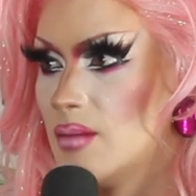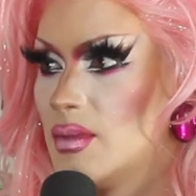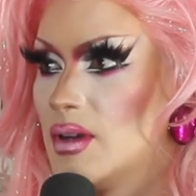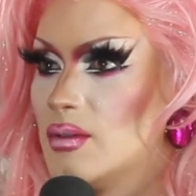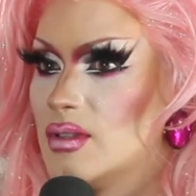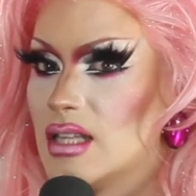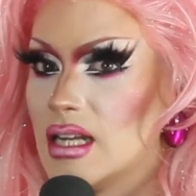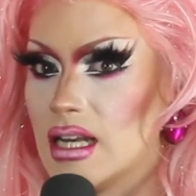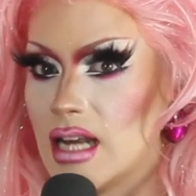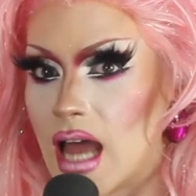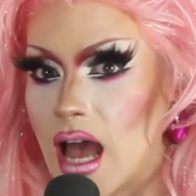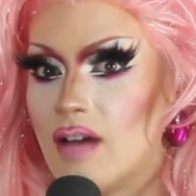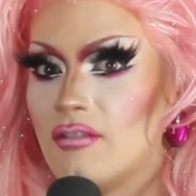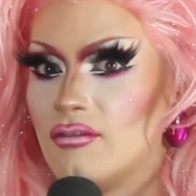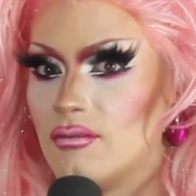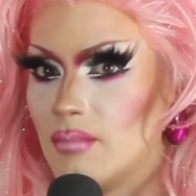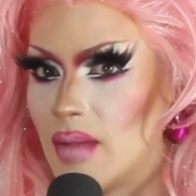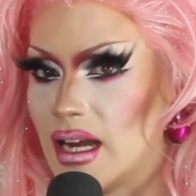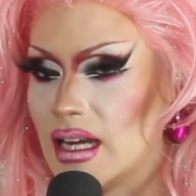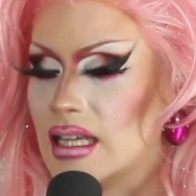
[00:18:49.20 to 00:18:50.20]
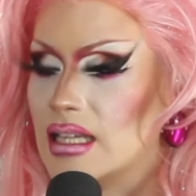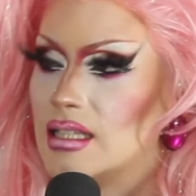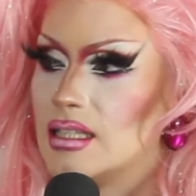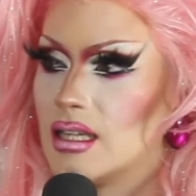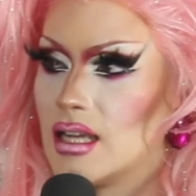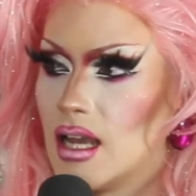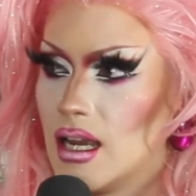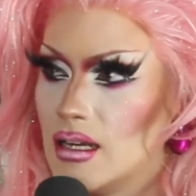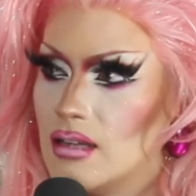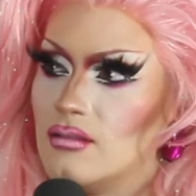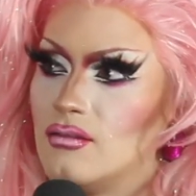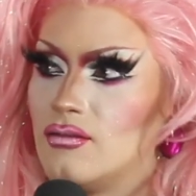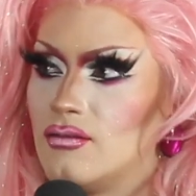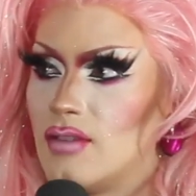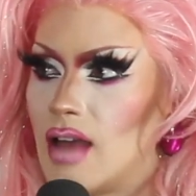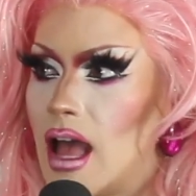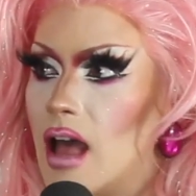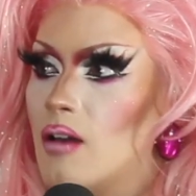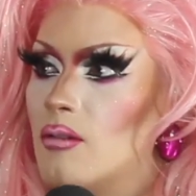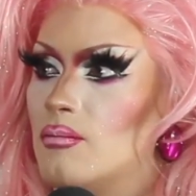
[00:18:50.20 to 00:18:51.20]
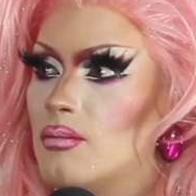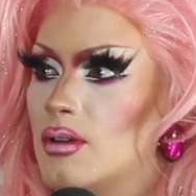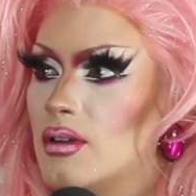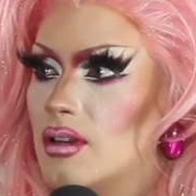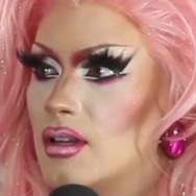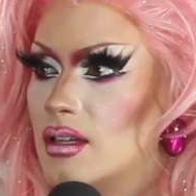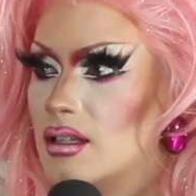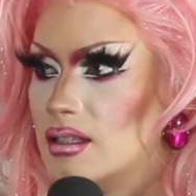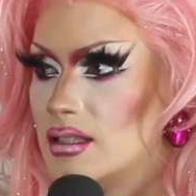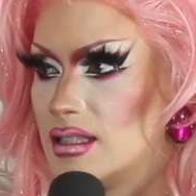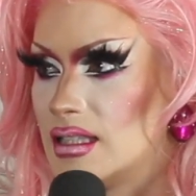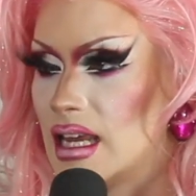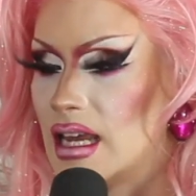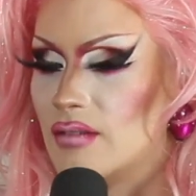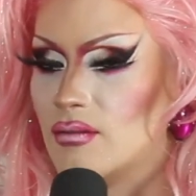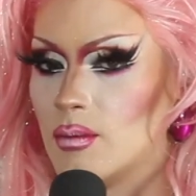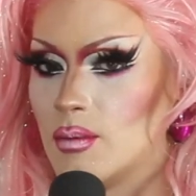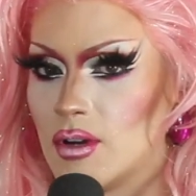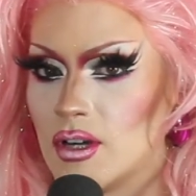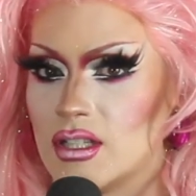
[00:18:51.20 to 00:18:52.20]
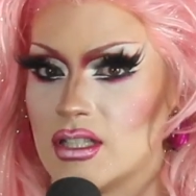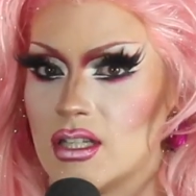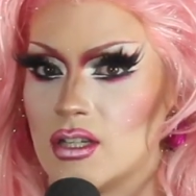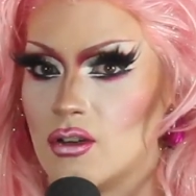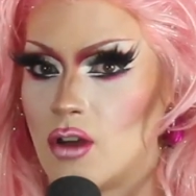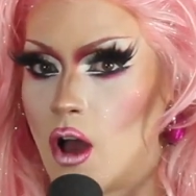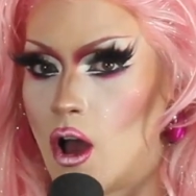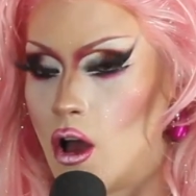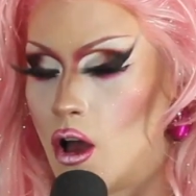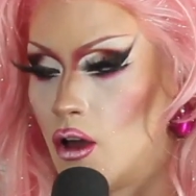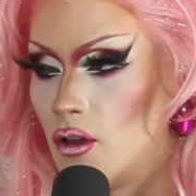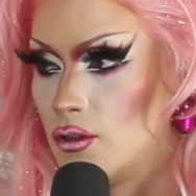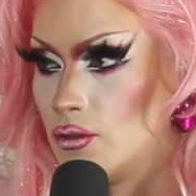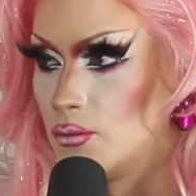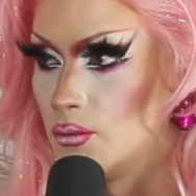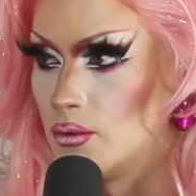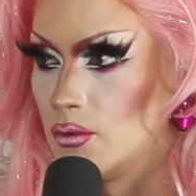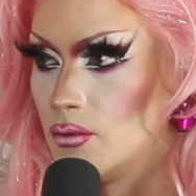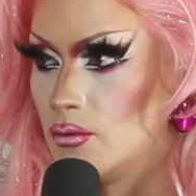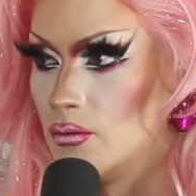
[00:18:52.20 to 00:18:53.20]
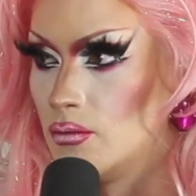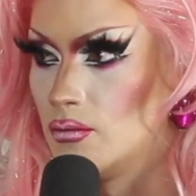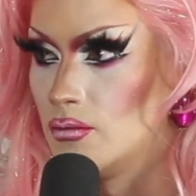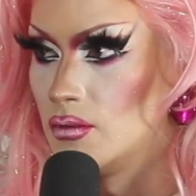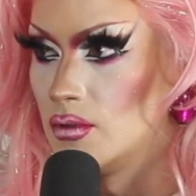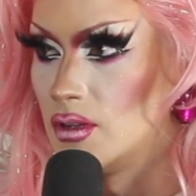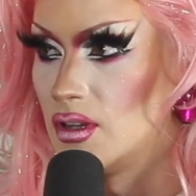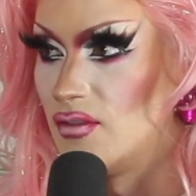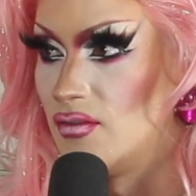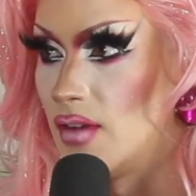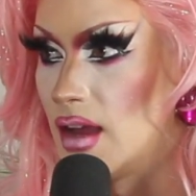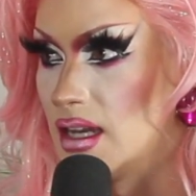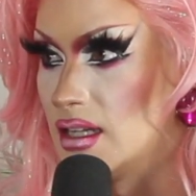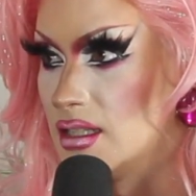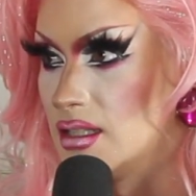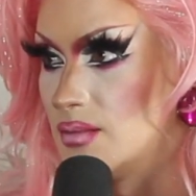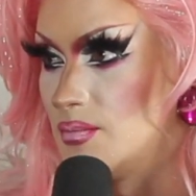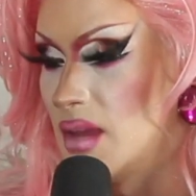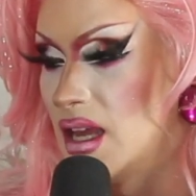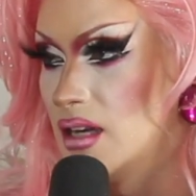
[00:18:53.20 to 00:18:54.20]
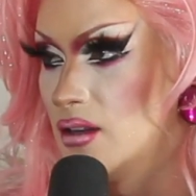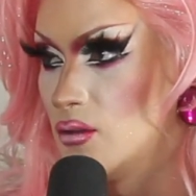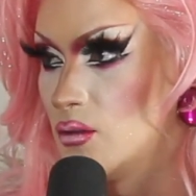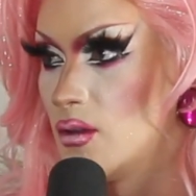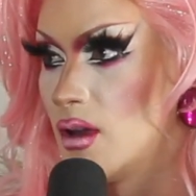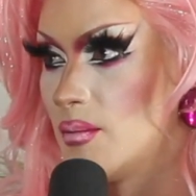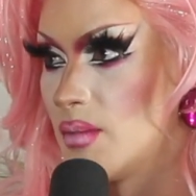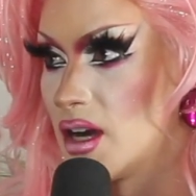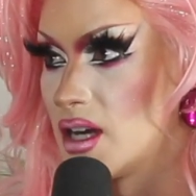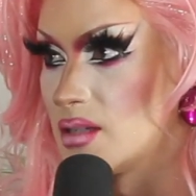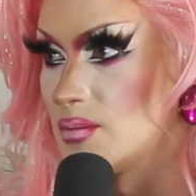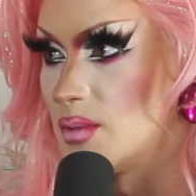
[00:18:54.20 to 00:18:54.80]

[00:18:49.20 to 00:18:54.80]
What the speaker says: But it was enough money to kind of help save a person all through the funds made through Empire's